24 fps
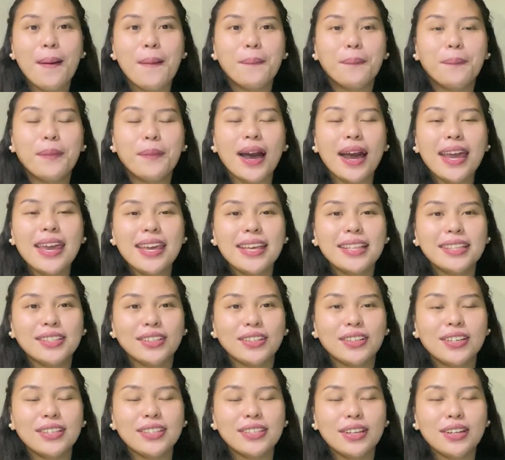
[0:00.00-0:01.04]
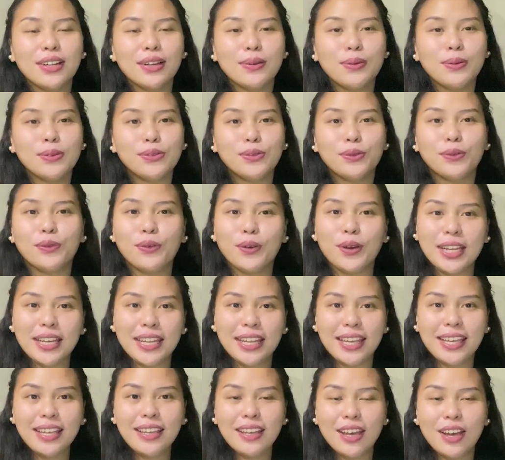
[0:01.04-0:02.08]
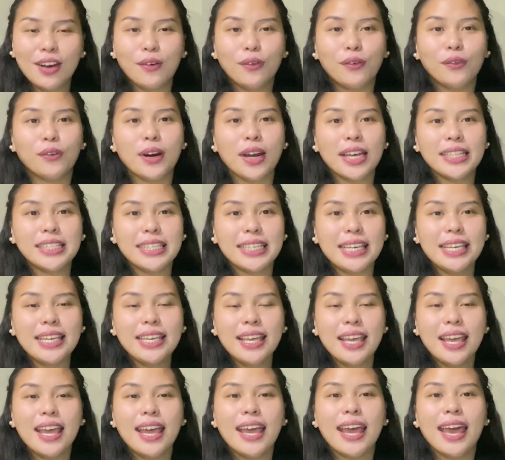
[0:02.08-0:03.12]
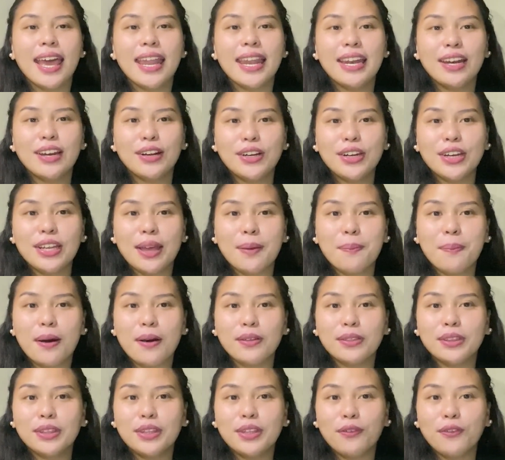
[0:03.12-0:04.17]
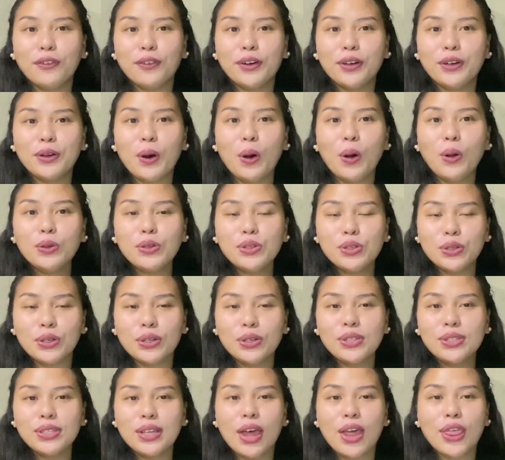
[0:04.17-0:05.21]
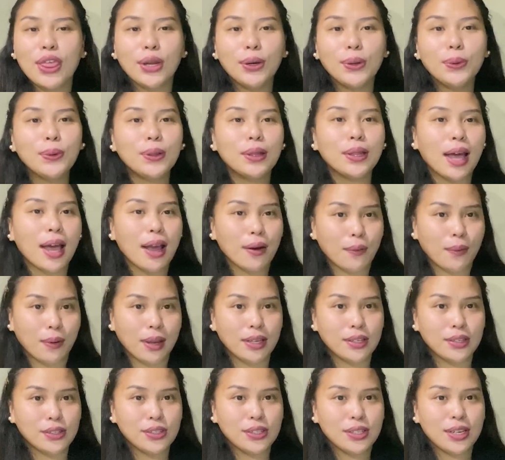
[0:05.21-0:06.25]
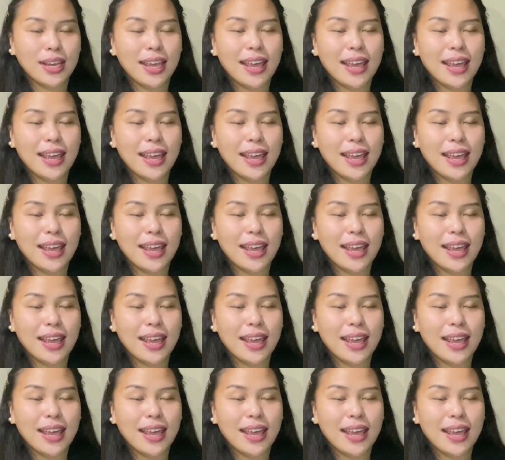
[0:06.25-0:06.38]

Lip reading: My interest includes reading, writing, and learning about different cultures through language.